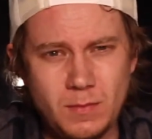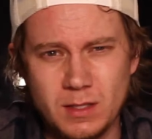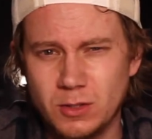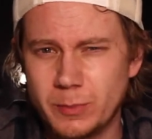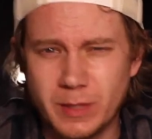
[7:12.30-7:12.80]

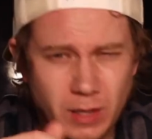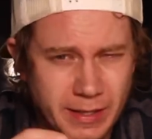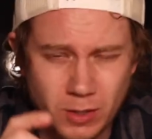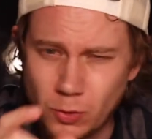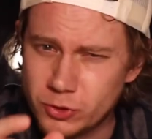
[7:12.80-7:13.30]
A little bit of
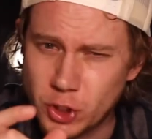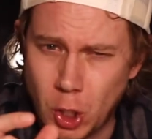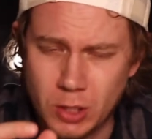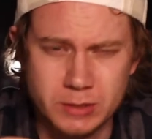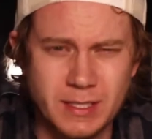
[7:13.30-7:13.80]
light oak
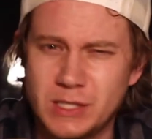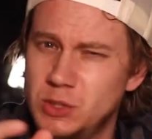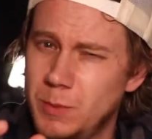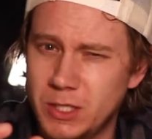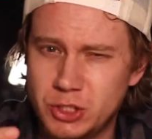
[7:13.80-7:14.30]
char, not
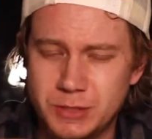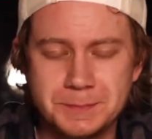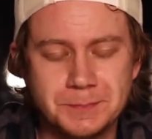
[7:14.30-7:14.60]
too much.